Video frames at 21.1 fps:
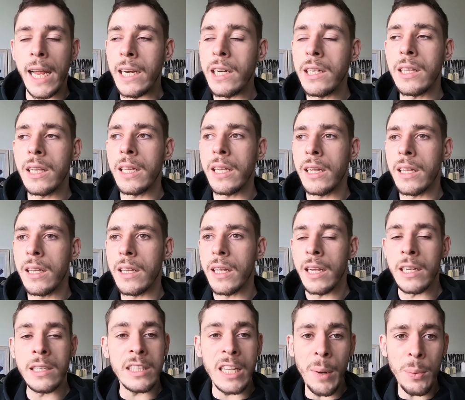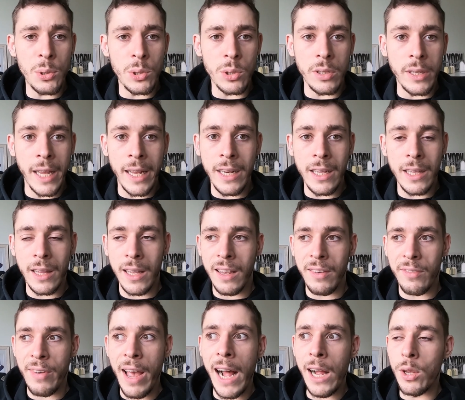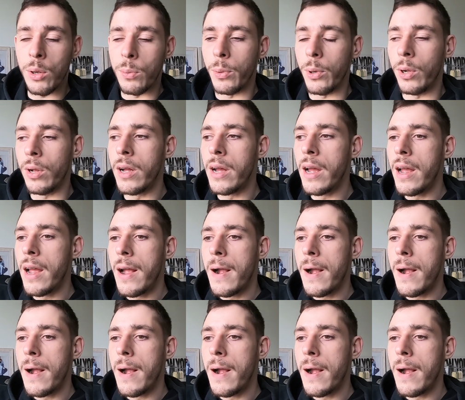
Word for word: anything exceptional, anything valuable.